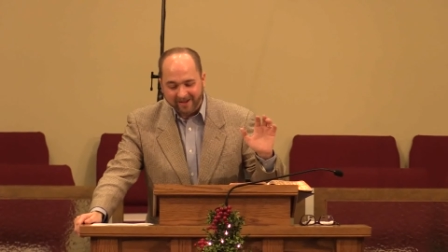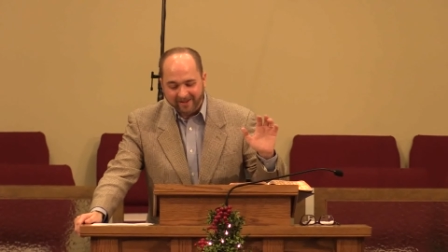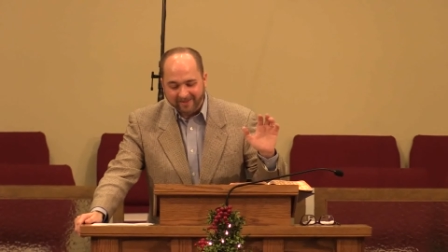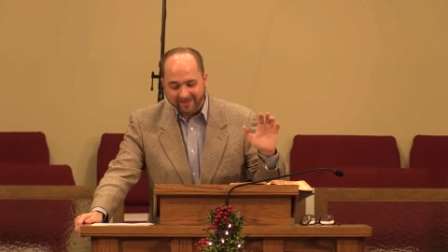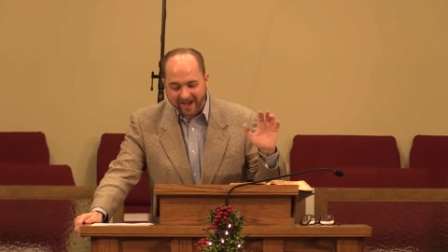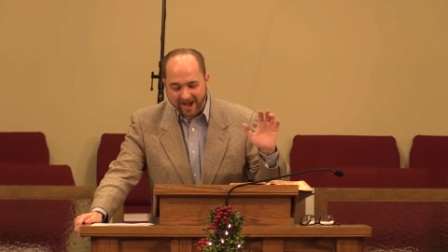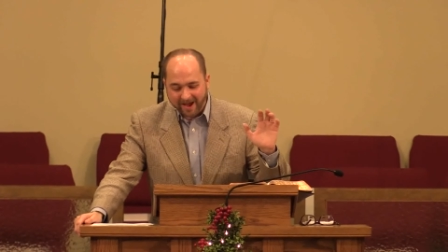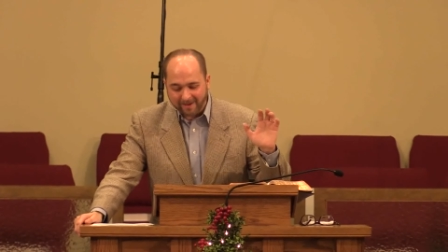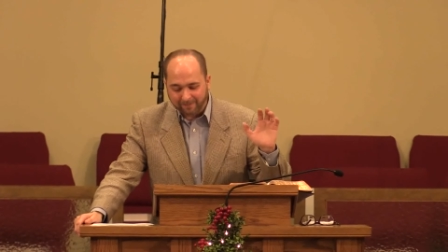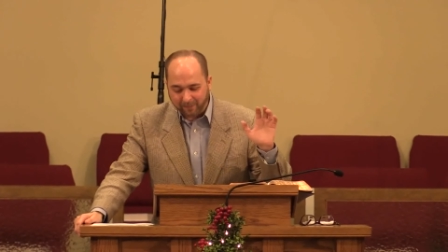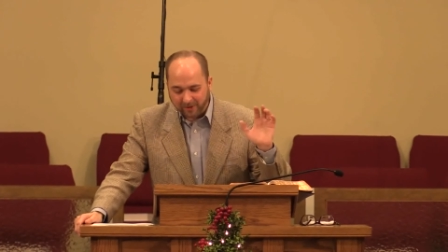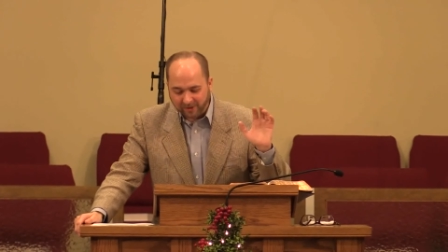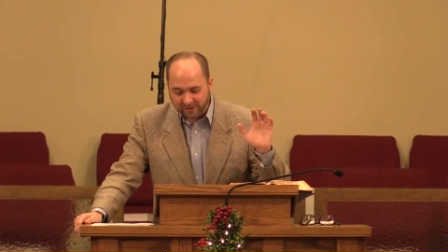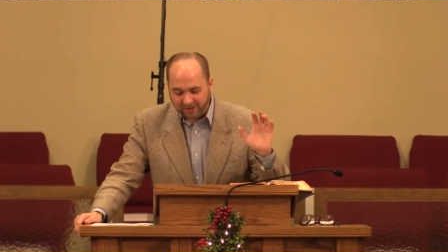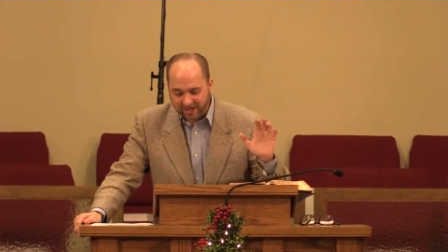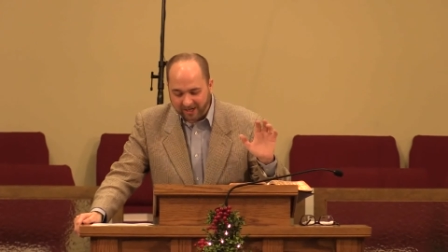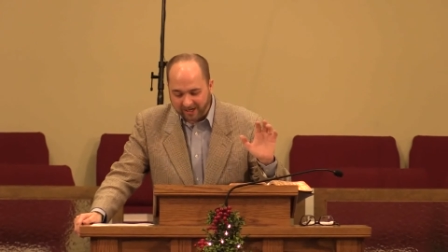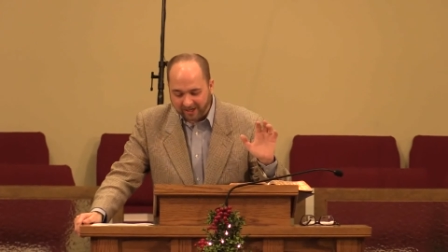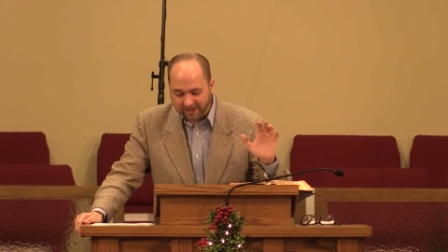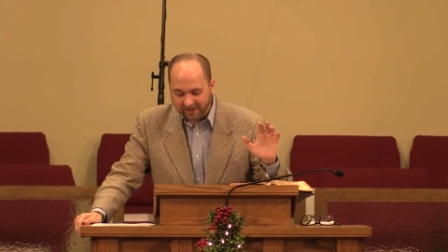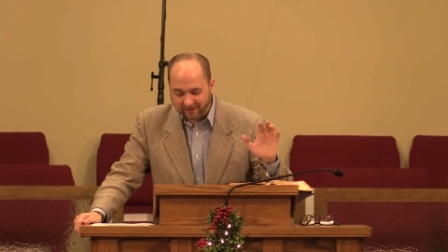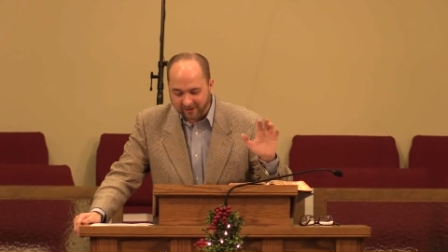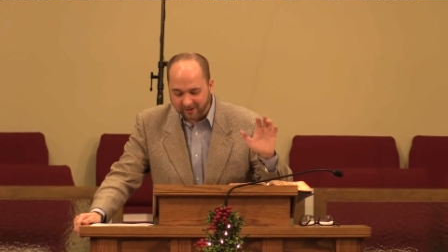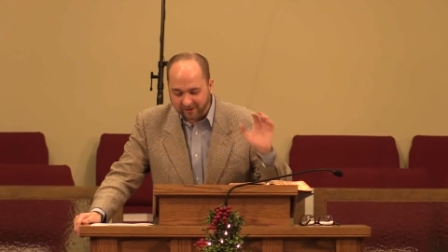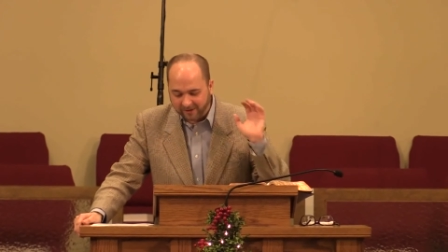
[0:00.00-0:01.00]
that
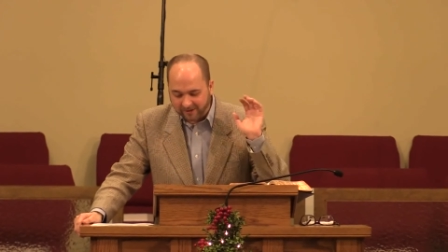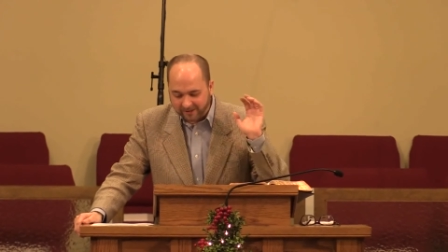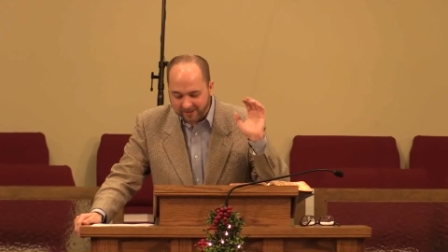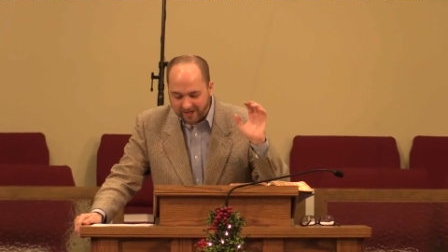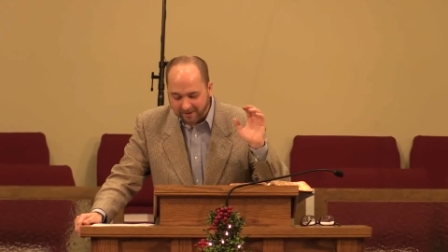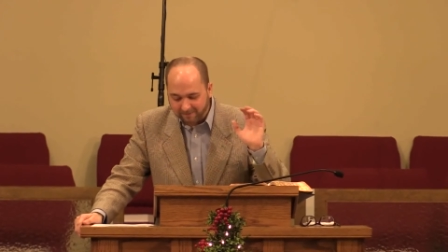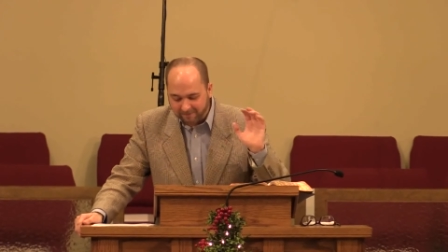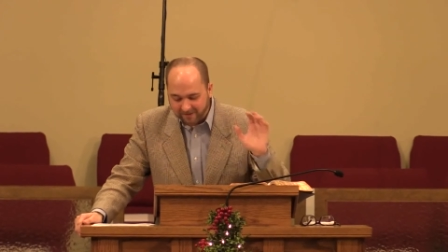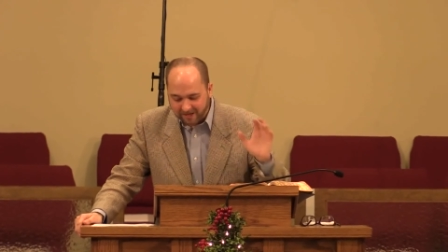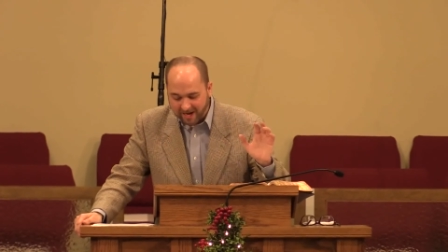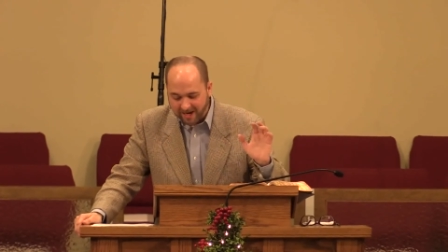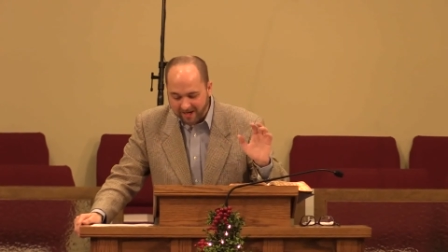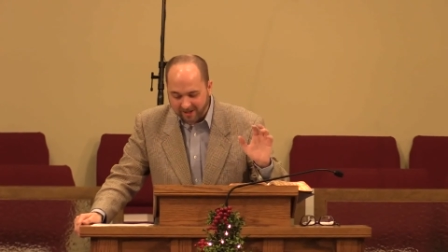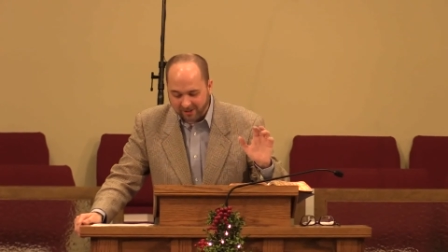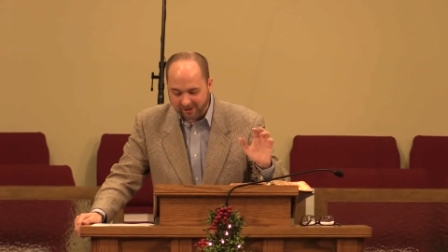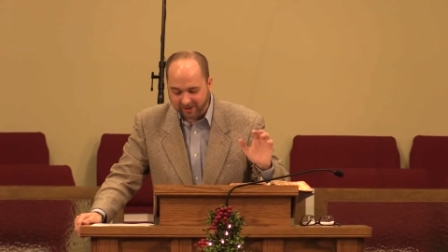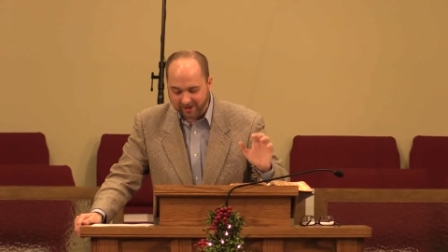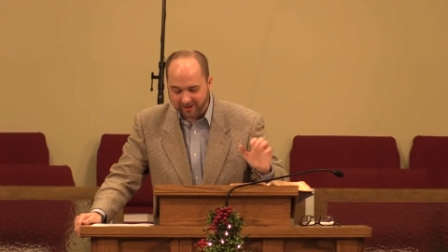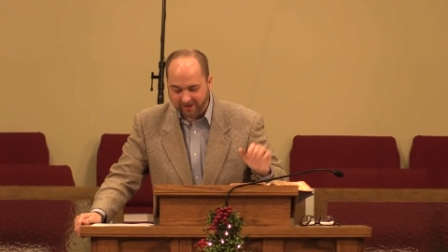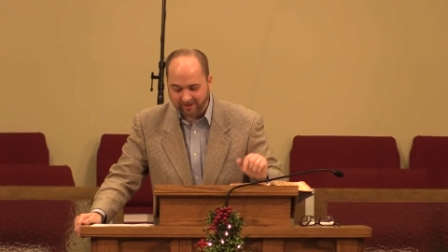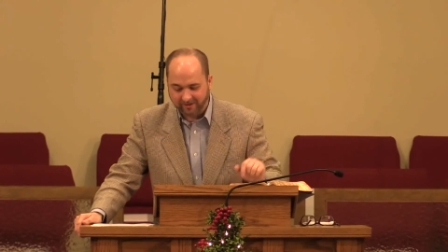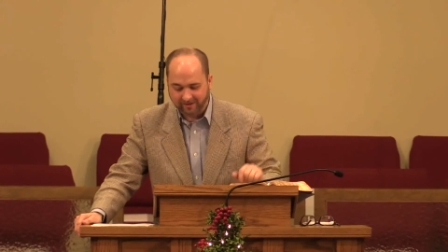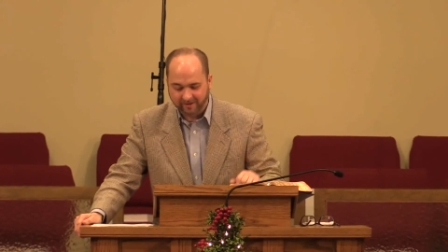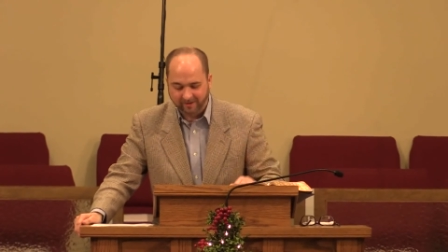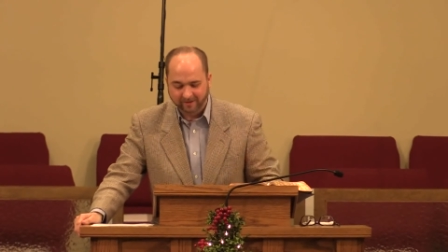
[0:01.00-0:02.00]
particular
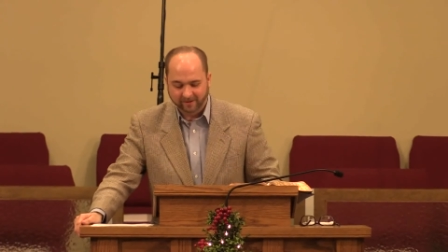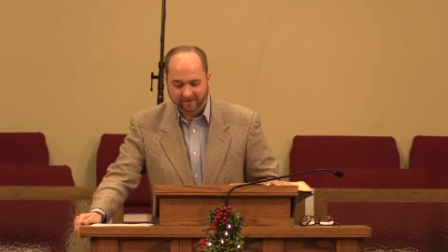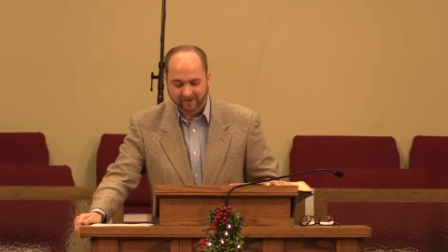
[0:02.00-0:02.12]
temptation.